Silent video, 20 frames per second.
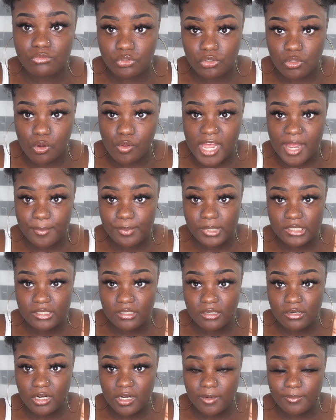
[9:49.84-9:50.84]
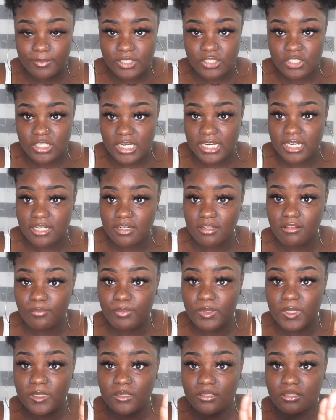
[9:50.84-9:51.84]
throw that piece in the garbage. Take another
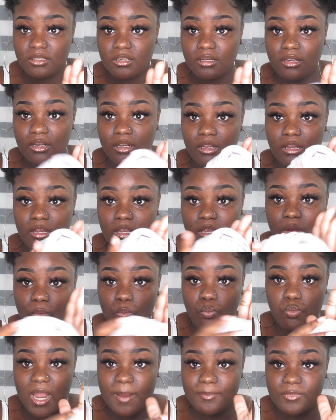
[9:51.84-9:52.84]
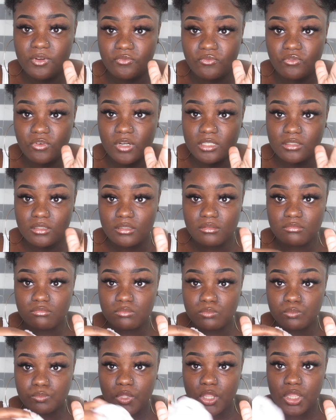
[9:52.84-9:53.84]
piece, wipe the front,
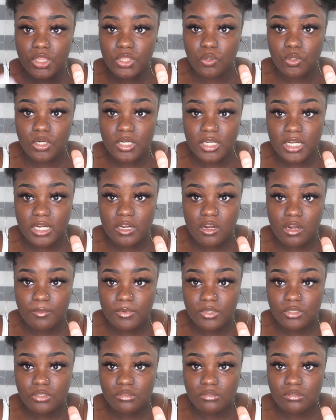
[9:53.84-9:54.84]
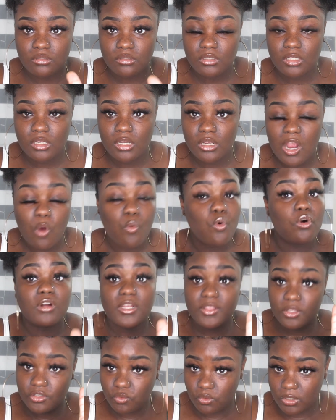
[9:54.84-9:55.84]
throw it in the garbage. well,
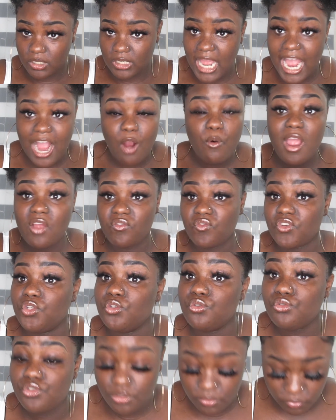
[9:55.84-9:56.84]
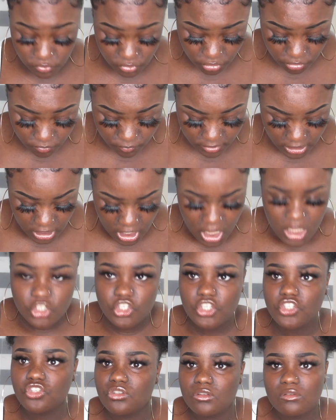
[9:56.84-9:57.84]
in the toilet, however you choose to do it,
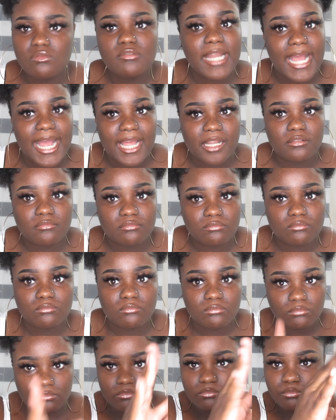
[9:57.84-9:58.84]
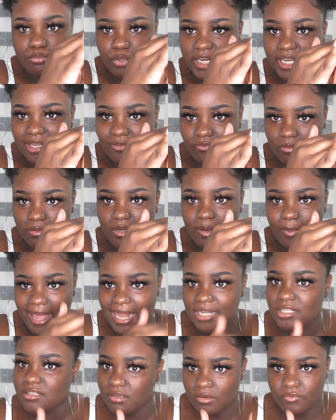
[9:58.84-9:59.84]
just do not bring it from the
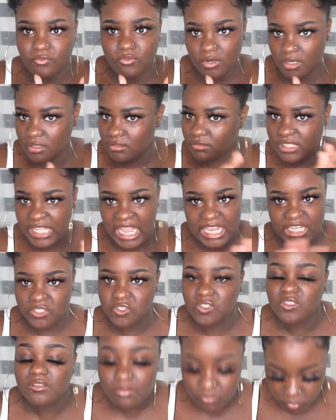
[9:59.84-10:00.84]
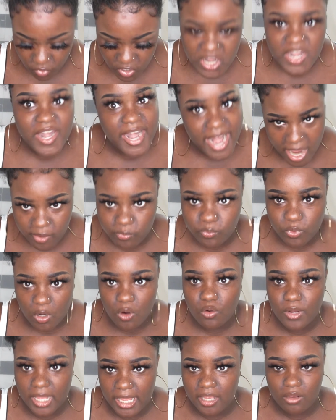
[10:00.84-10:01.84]
back to the front. That's never
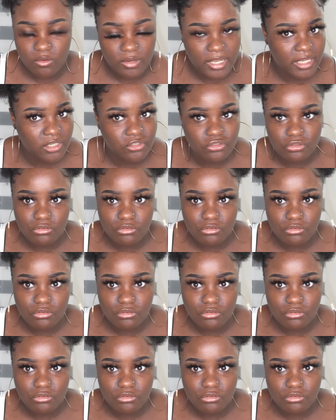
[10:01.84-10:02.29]
okay. Okay,